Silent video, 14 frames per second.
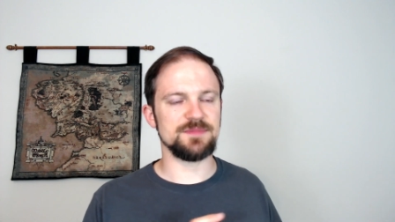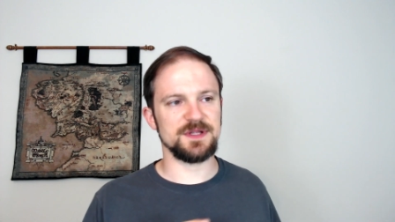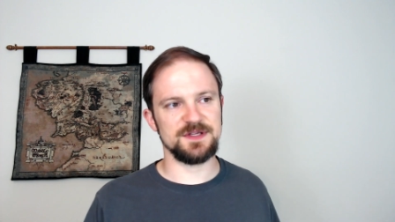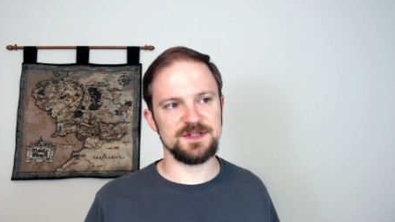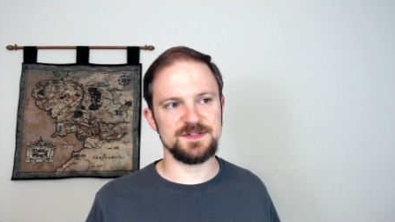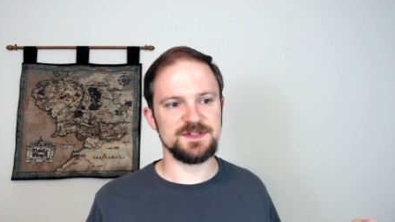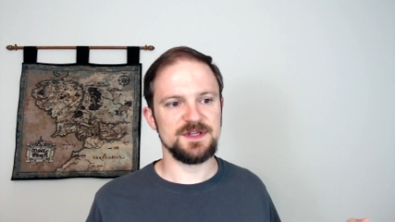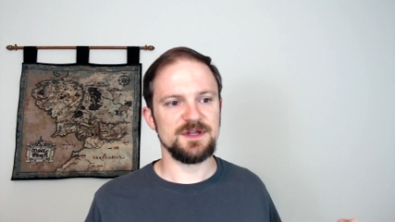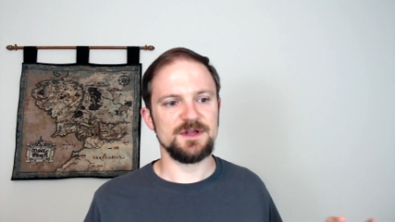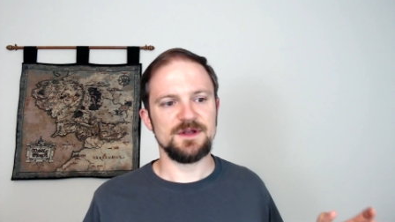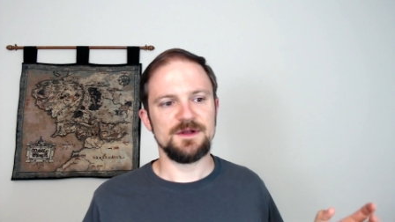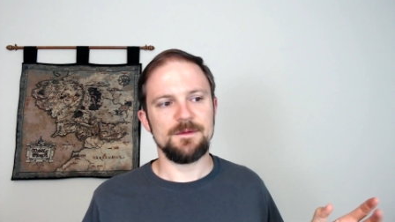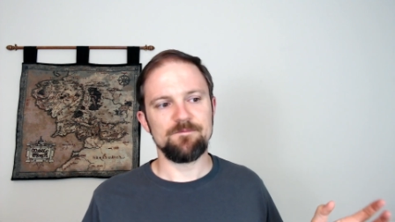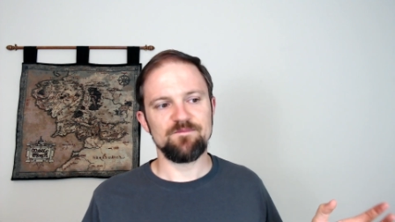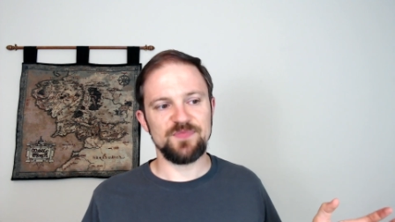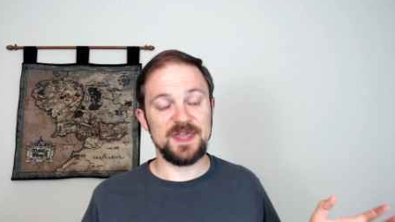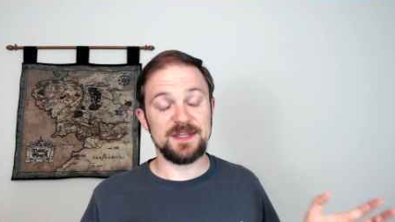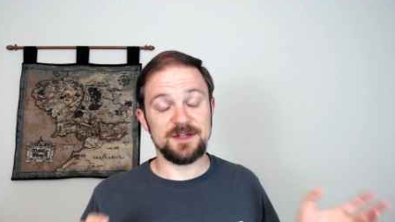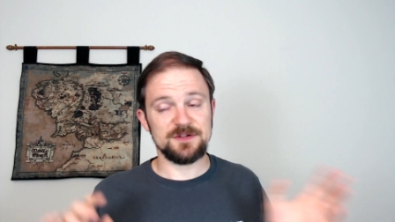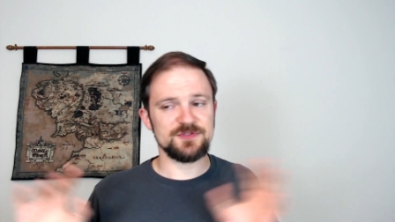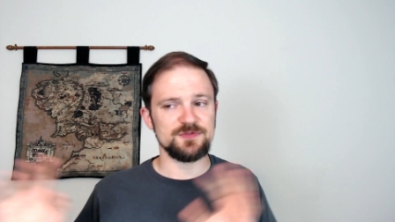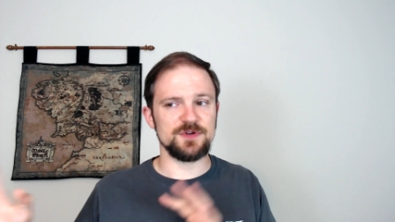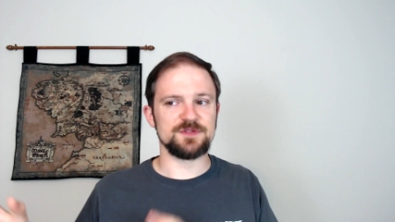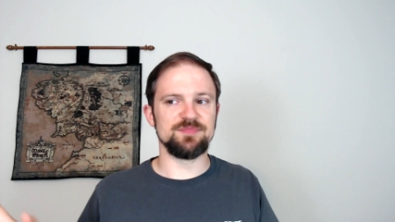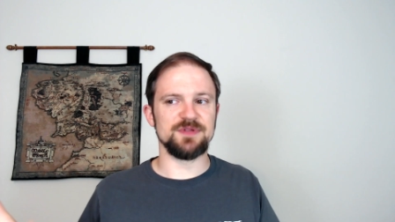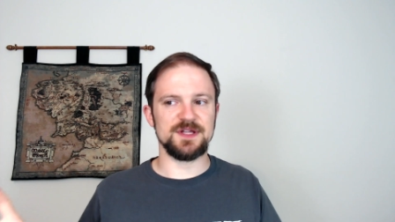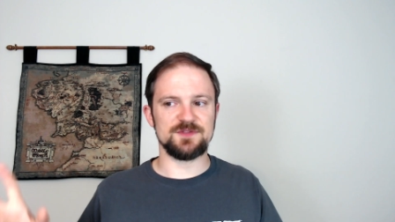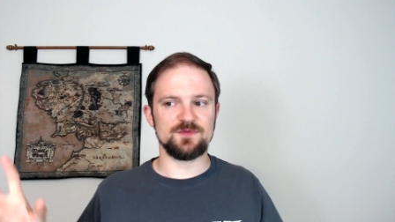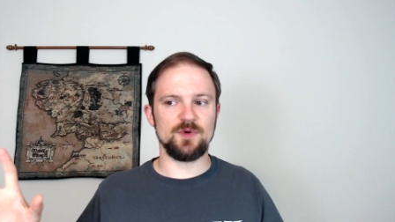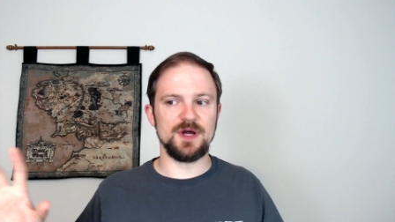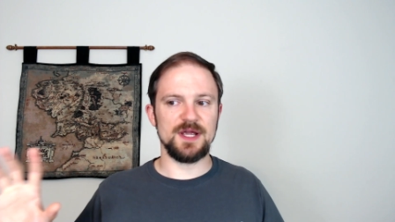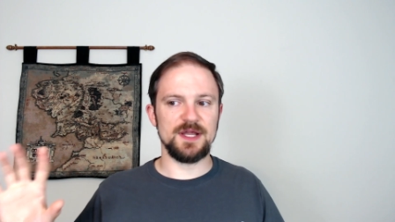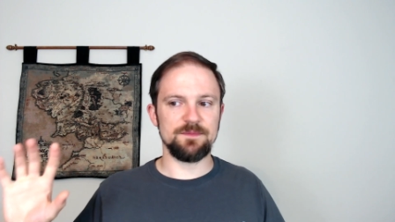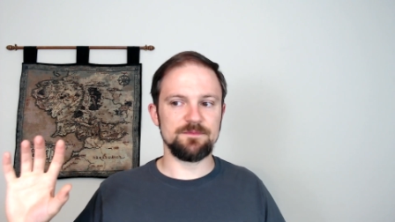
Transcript: and it also explains why